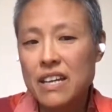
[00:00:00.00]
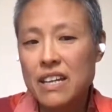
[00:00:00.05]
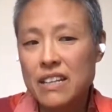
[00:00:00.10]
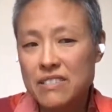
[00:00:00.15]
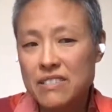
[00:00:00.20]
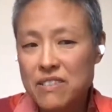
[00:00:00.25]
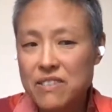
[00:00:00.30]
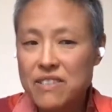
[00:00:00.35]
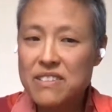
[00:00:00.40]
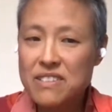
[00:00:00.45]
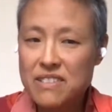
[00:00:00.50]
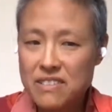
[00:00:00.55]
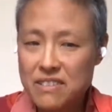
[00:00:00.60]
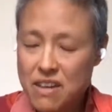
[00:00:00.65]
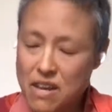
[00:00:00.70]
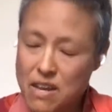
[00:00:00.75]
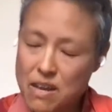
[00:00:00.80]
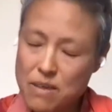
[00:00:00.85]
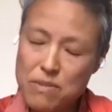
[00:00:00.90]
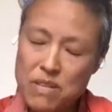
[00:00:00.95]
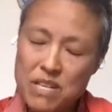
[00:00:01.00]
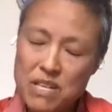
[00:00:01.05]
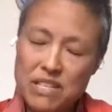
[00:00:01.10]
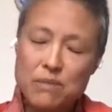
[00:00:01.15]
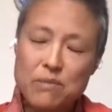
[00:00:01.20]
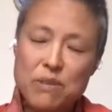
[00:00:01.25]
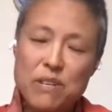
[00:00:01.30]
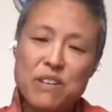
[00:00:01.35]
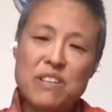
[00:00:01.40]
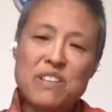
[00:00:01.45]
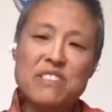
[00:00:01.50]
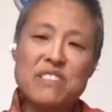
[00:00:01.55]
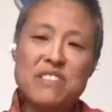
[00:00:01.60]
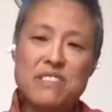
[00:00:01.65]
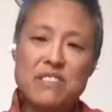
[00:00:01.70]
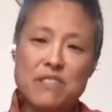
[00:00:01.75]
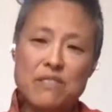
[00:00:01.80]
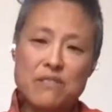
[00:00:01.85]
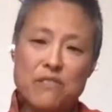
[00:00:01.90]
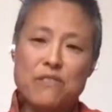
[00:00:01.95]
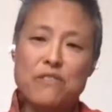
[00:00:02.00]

So this time and experience in the